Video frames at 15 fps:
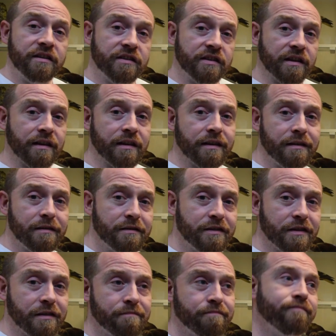to
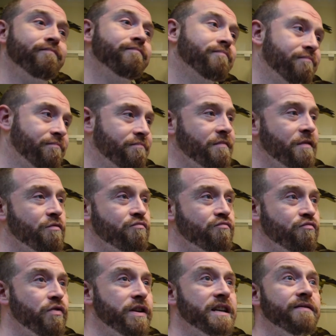
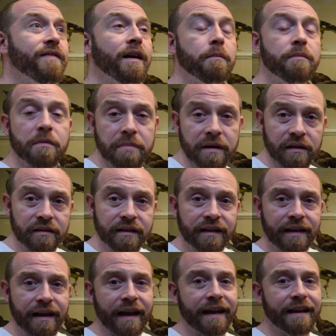redevelop the
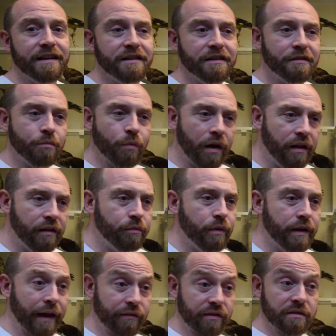building, and while
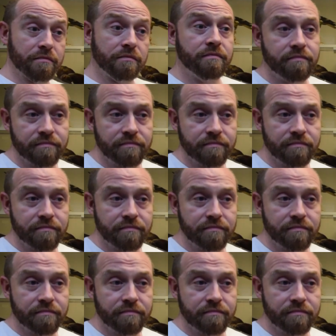we're having